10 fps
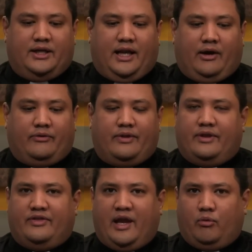Now,
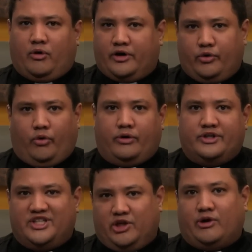they were
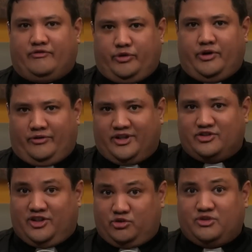ignored year after year.
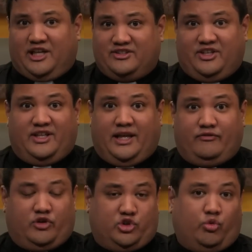This this was that city that
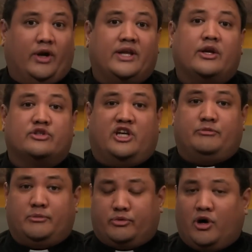for 20 years had
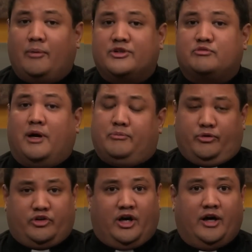been promised by
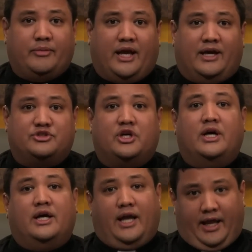both Comcast
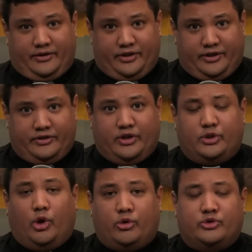and the, the
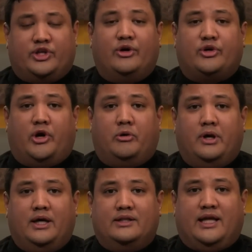local telco
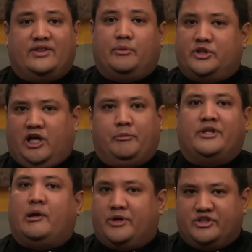that they would come
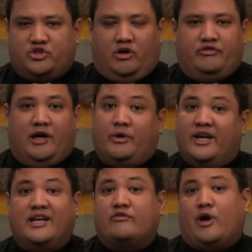in, they would install fiber.
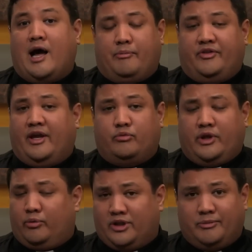It never happened. They,
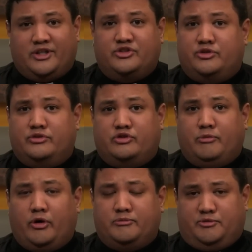they were limited to, to
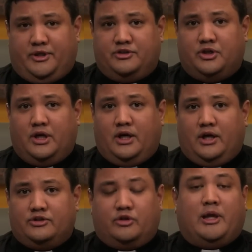modem speeds.
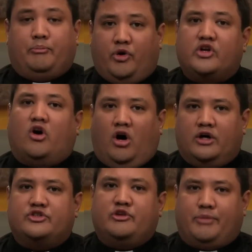So they put
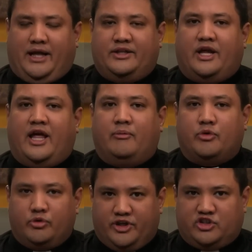onto the ballot a
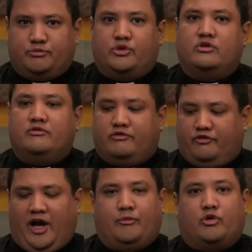municipal
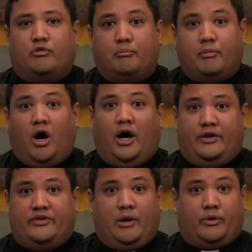fiber
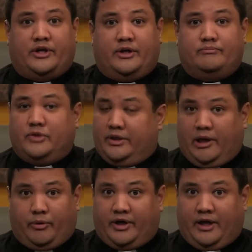bond. They were gonna uh,
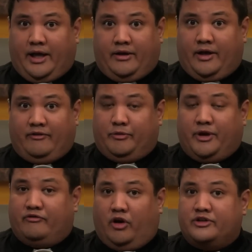they were gonna have it
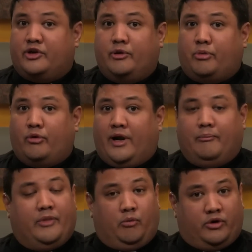be a voluntary
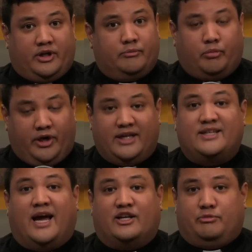program. They weren't gonna put any
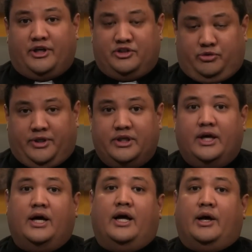tax money into it.
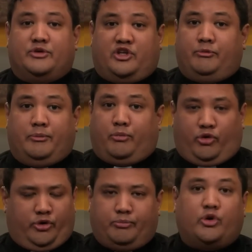It was gonna be
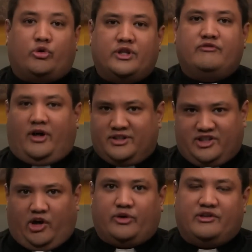purely
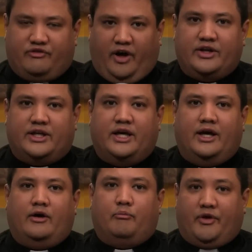voluntarily funded,
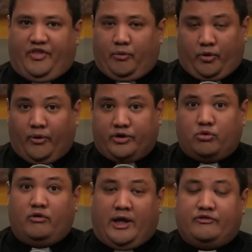but they were going to
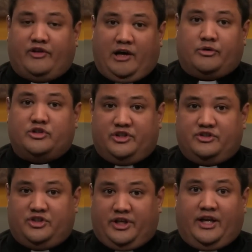roll out fiber to the
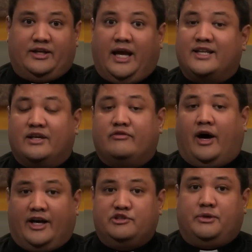city and, and give
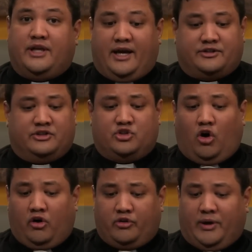high speed access to
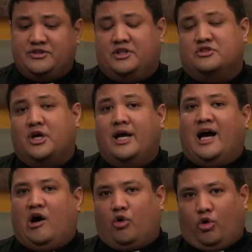all the residents.
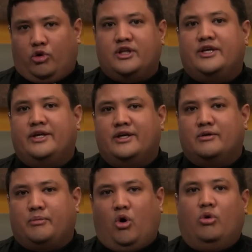Our early
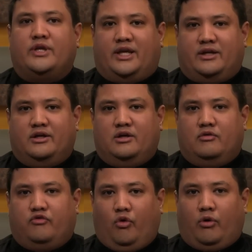polling
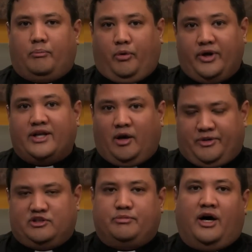for putting up
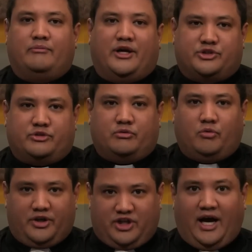this bond measure
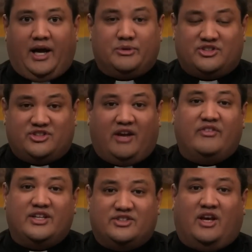was high. It was
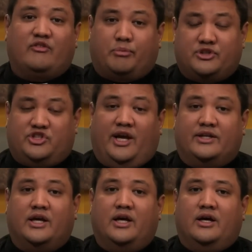seventy seven percent,